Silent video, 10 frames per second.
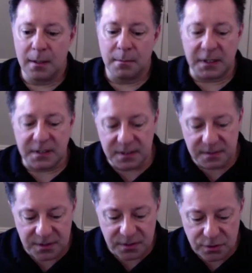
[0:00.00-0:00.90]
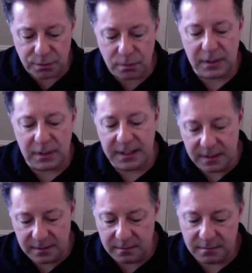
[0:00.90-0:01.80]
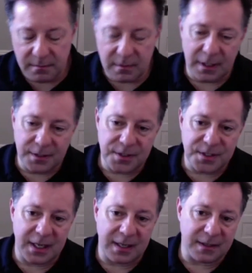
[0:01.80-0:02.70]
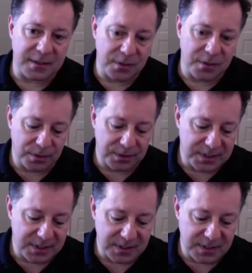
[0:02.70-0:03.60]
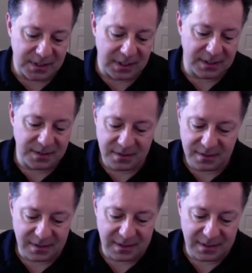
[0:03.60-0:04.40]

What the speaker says: But to truly understand that social distancing is